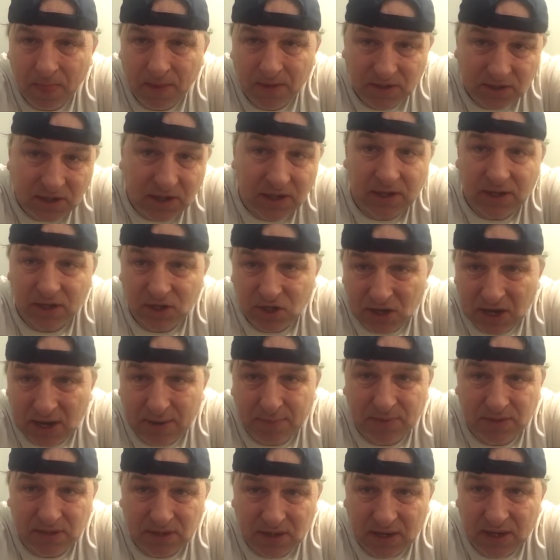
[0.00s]
still in the
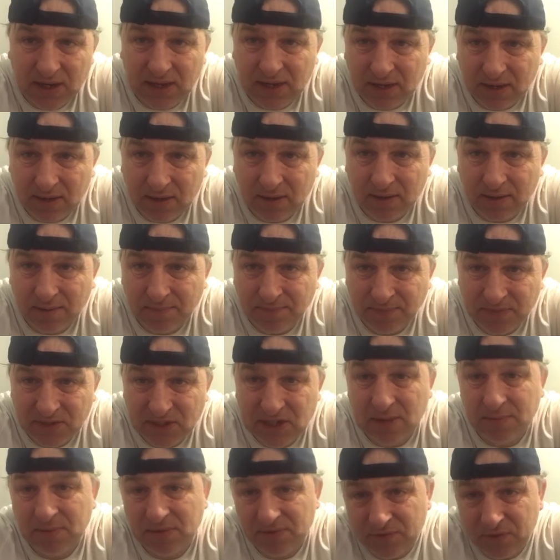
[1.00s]
Champions League,
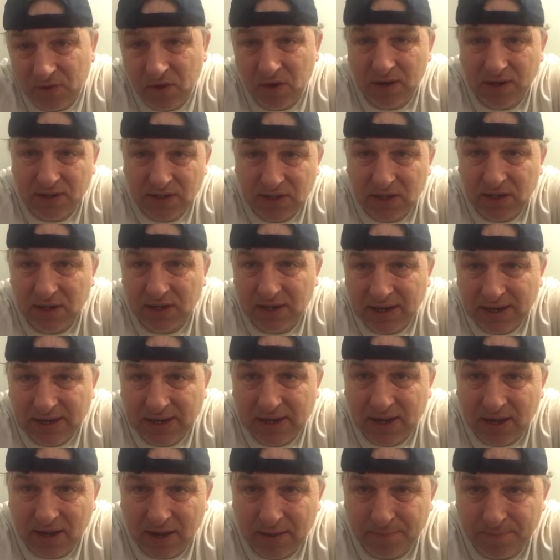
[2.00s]
semi-finalists of the
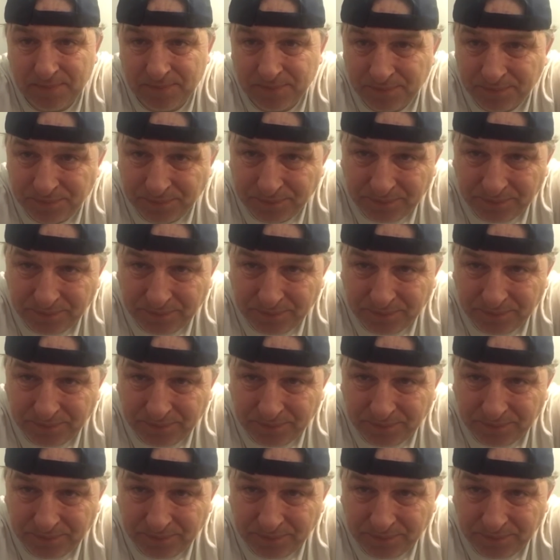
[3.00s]
League Cup,